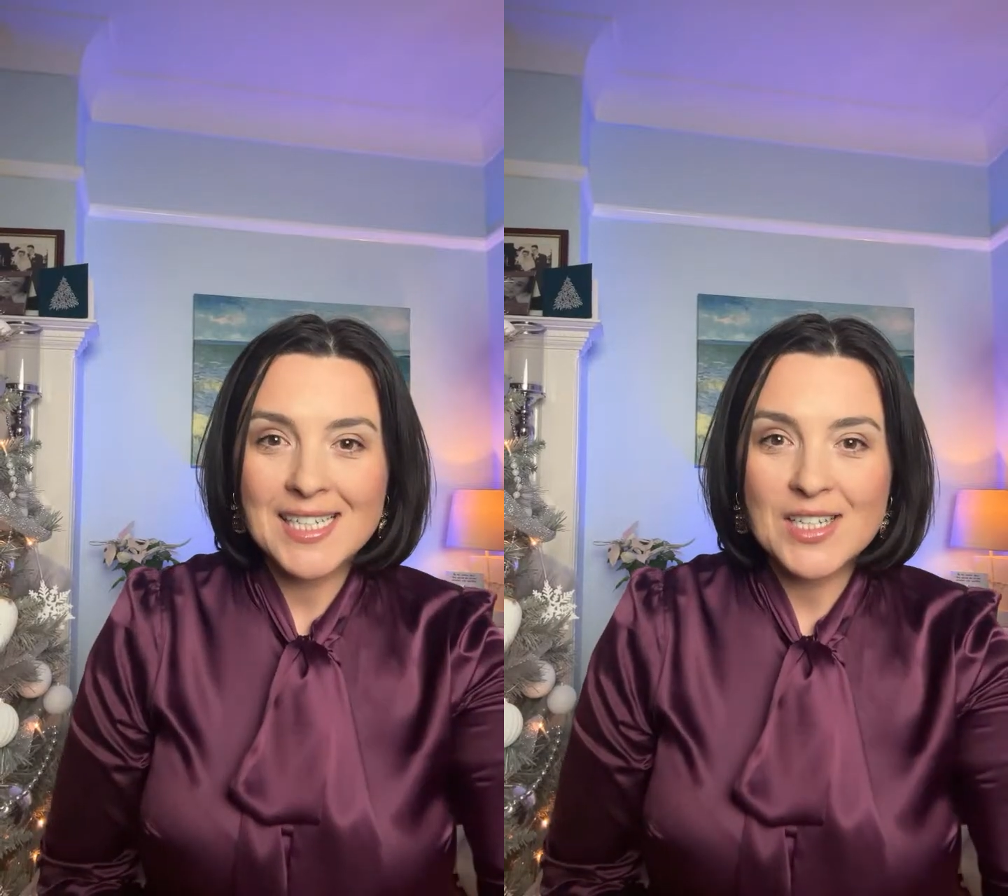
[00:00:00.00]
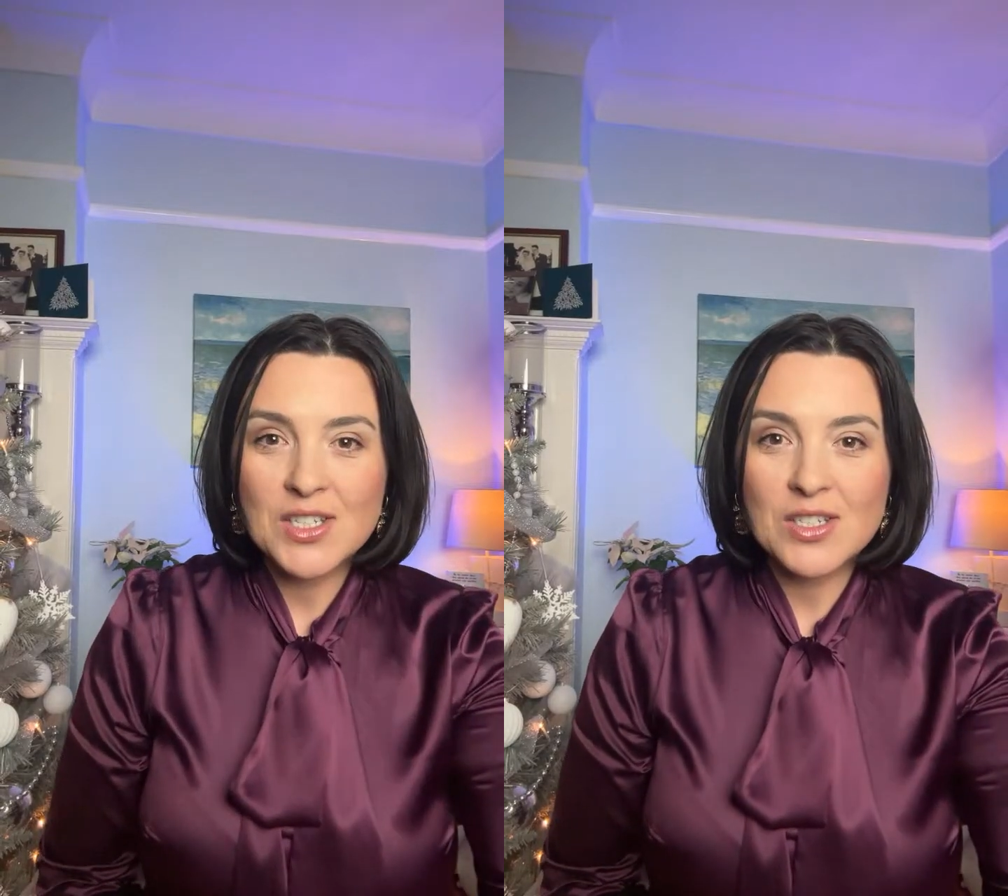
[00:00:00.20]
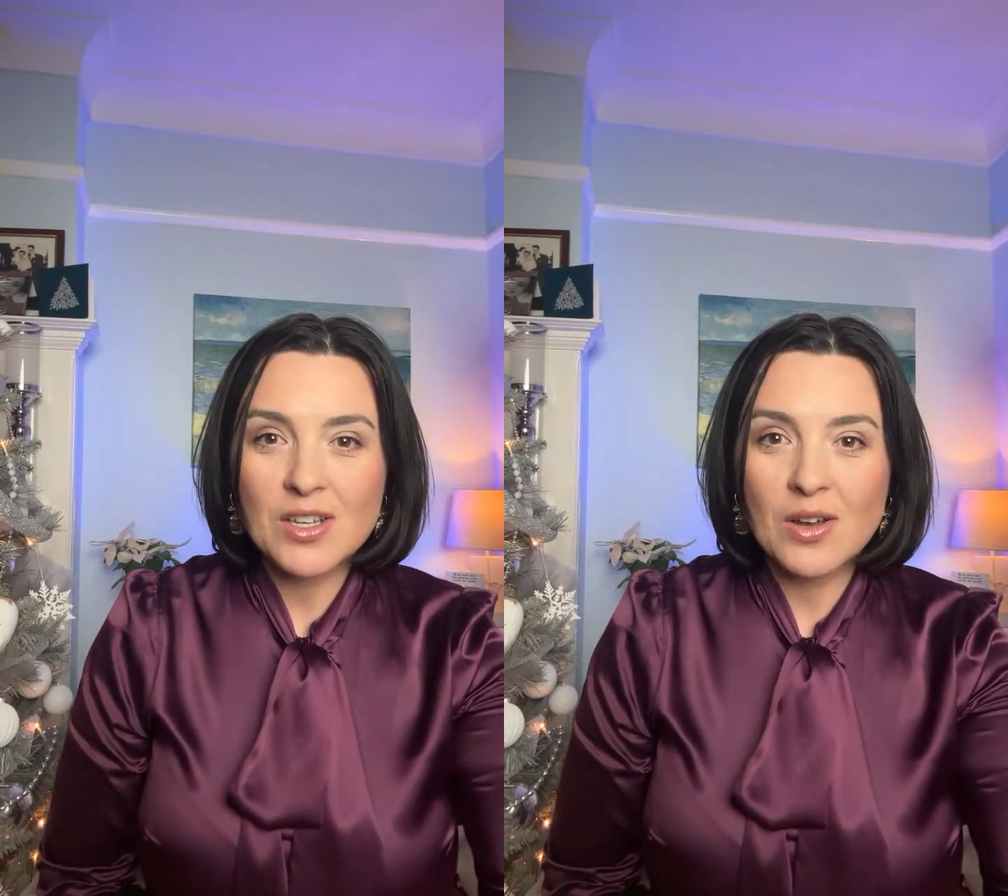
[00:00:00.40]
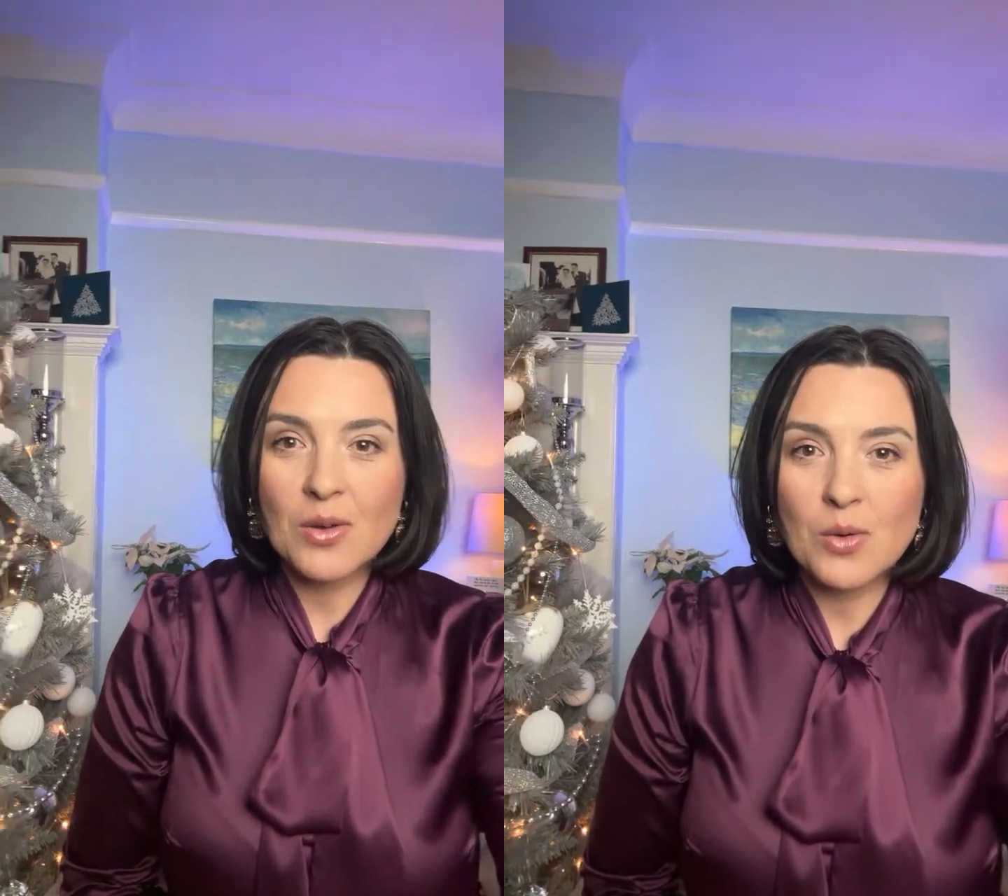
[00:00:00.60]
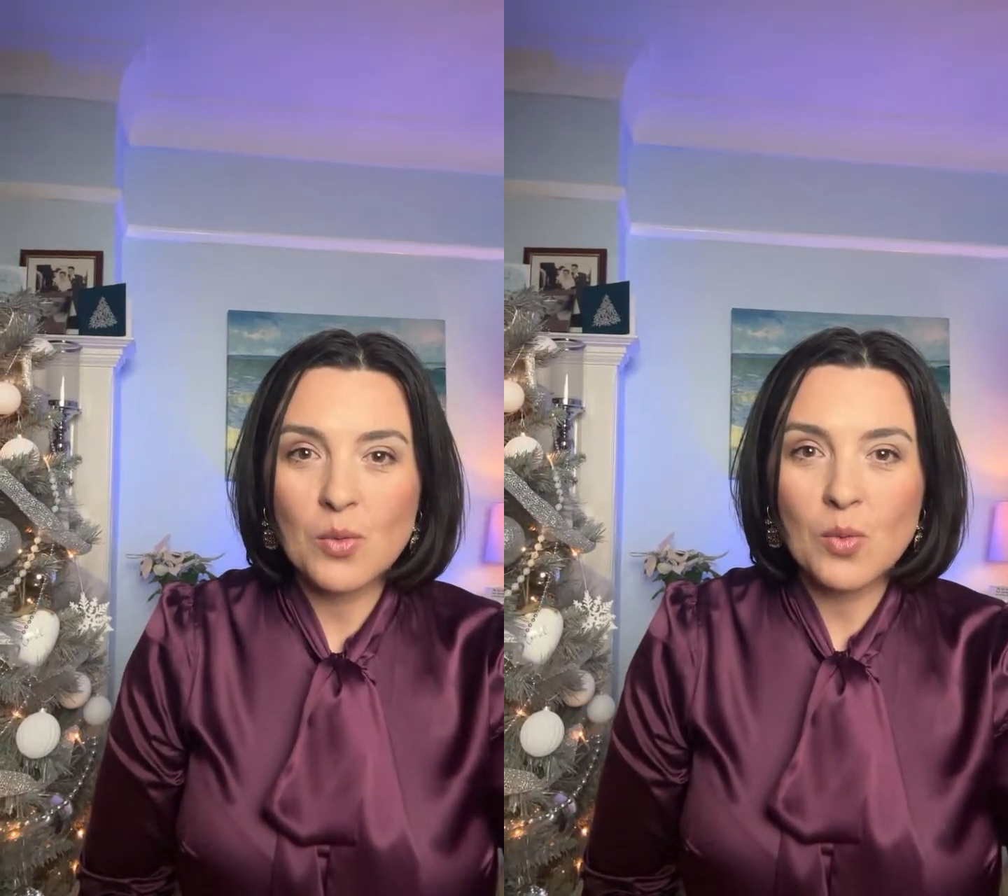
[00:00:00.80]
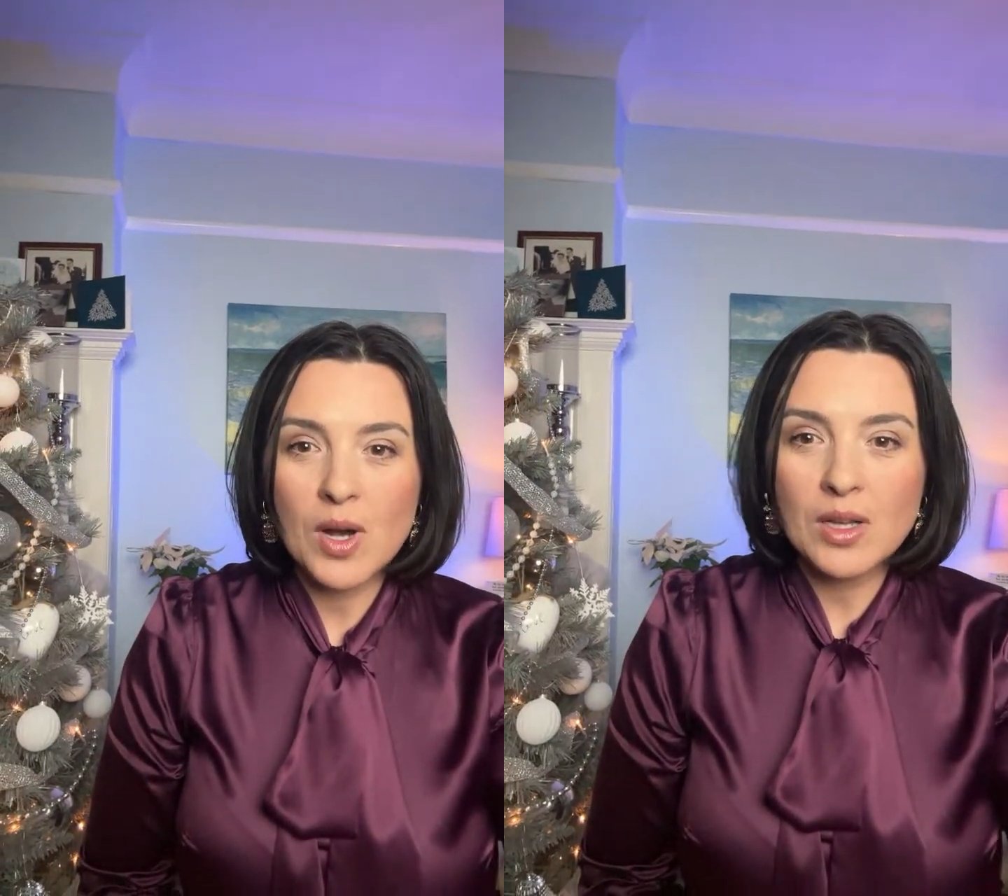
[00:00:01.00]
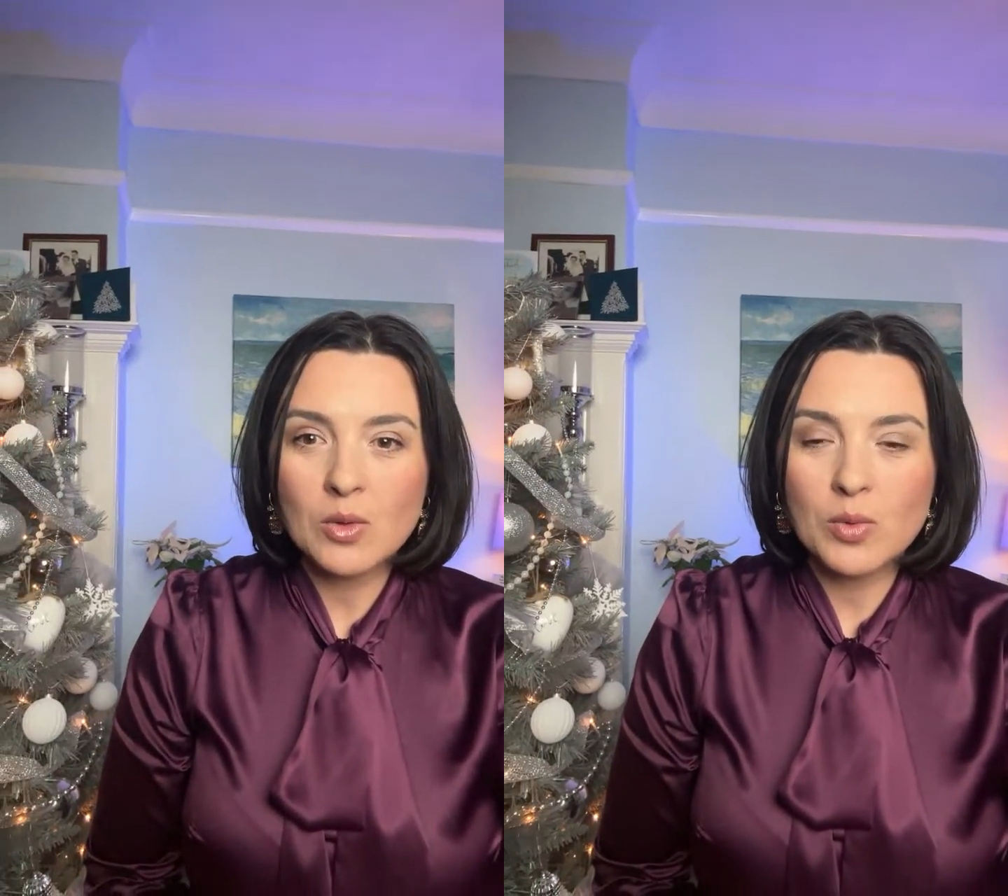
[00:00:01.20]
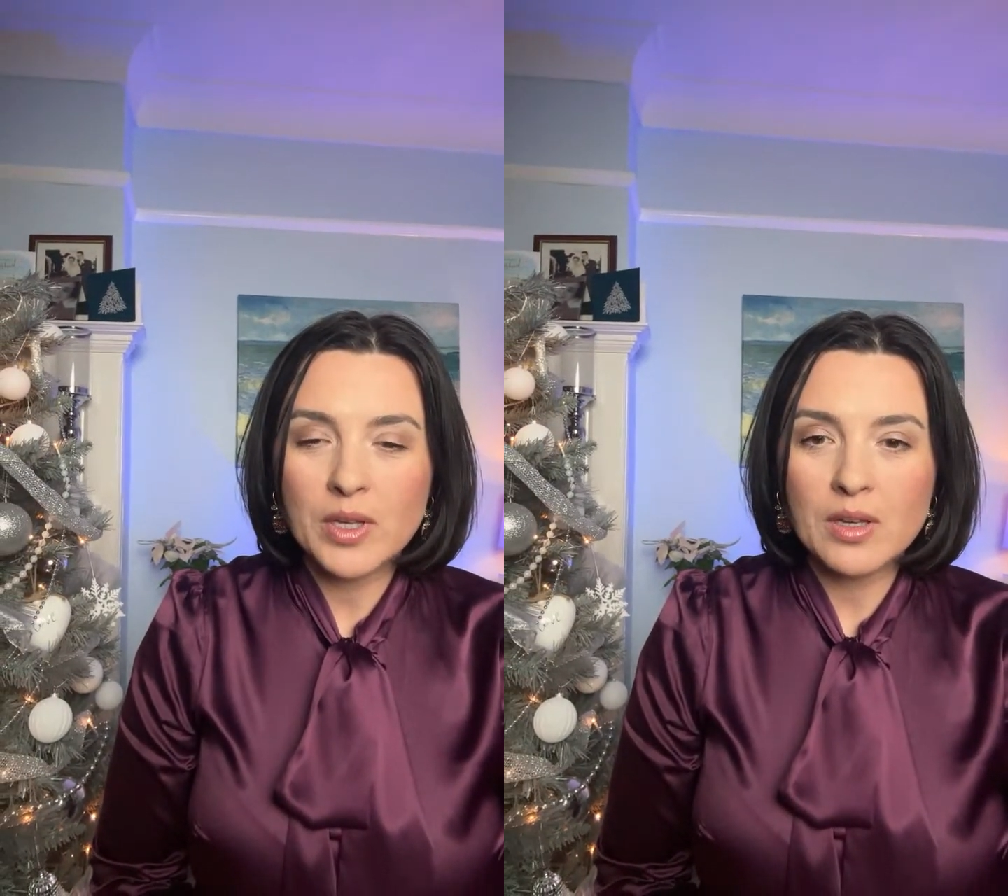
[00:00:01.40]
So while
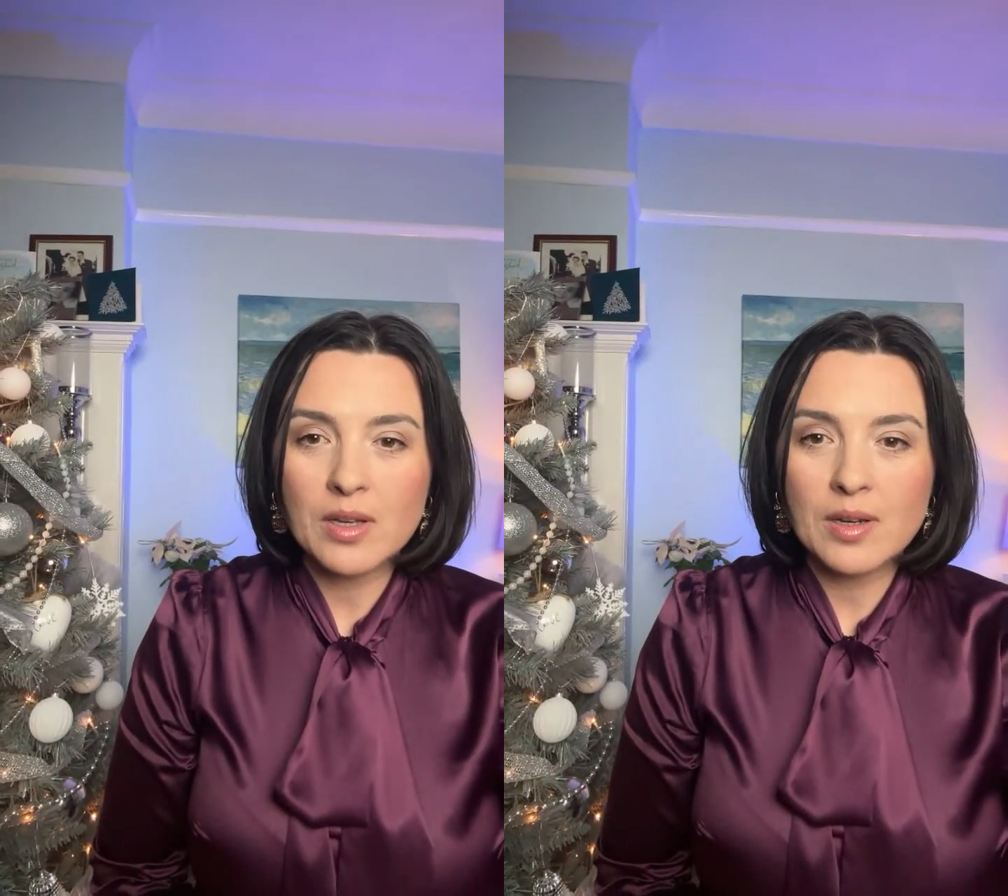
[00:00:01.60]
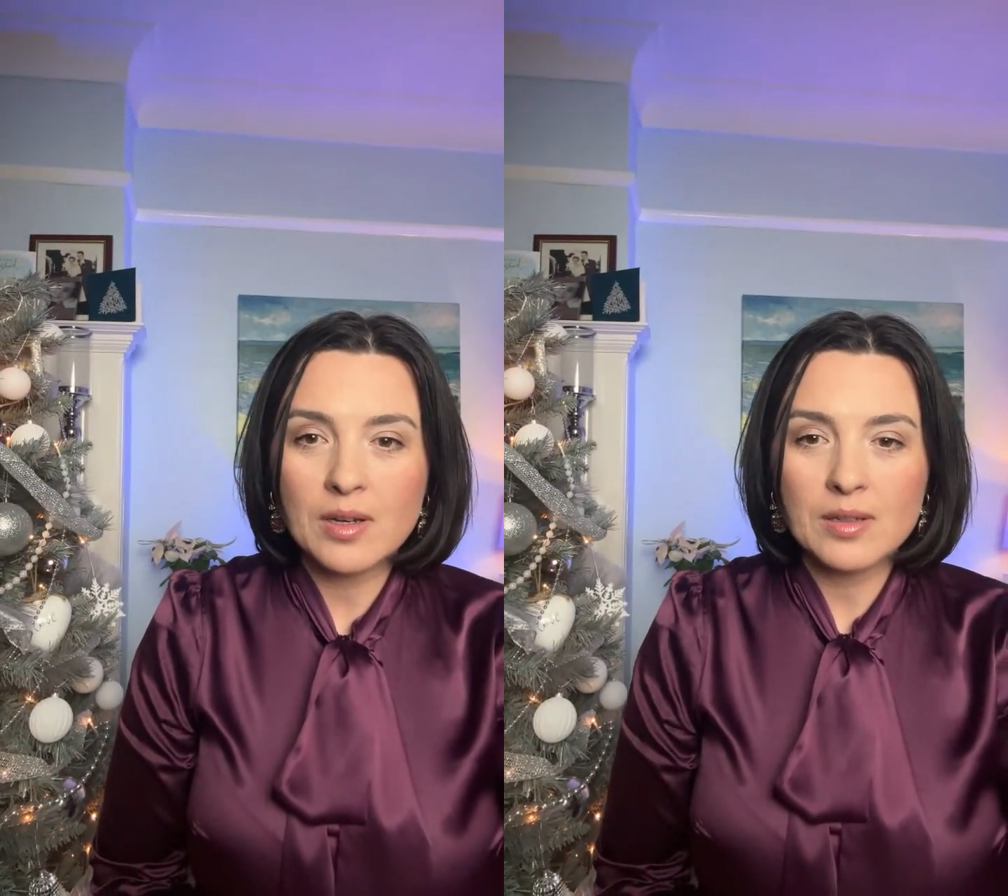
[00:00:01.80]
we,